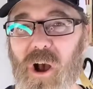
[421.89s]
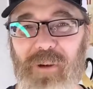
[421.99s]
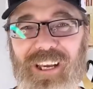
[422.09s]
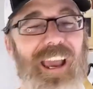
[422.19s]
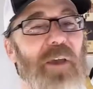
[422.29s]

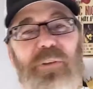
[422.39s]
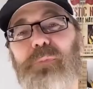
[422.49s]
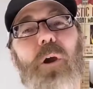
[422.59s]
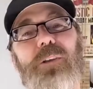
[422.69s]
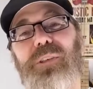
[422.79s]
drama and the
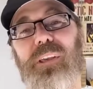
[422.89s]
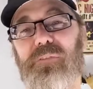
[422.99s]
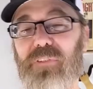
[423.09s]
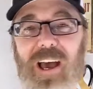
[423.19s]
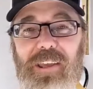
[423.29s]
sparks that
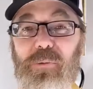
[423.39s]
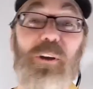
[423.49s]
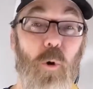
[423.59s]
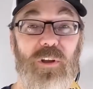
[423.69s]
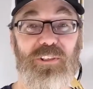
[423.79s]
can fly in the
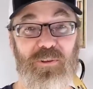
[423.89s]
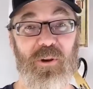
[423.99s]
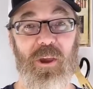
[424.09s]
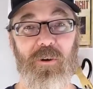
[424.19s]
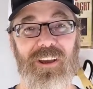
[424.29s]
recording
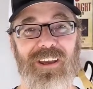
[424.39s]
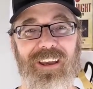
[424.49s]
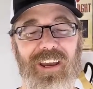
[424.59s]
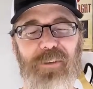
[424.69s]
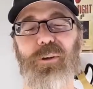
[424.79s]
studio.
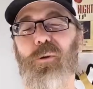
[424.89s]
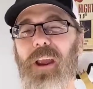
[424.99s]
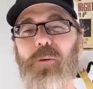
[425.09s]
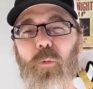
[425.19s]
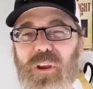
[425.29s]
It's a
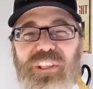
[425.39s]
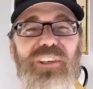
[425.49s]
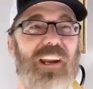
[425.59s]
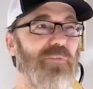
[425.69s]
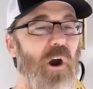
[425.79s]
great
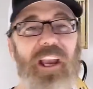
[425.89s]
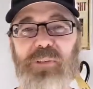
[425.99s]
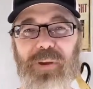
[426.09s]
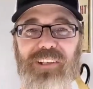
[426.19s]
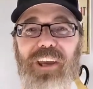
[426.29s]
reset of our
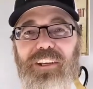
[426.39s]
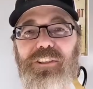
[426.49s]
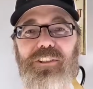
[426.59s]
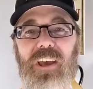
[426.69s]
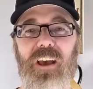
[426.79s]

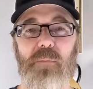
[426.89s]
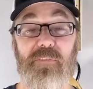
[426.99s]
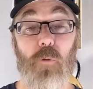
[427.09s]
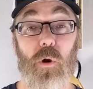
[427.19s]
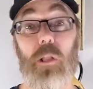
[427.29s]
expectations
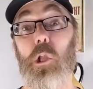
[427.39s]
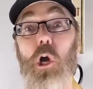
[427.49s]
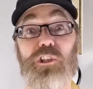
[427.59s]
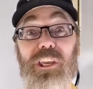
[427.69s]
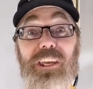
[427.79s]
before
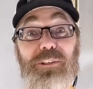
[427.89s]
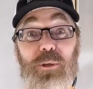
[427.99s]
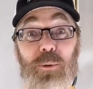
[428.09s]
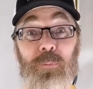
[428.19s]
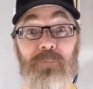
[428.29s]
launching
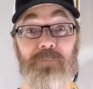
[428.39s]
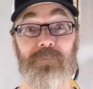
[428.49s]
into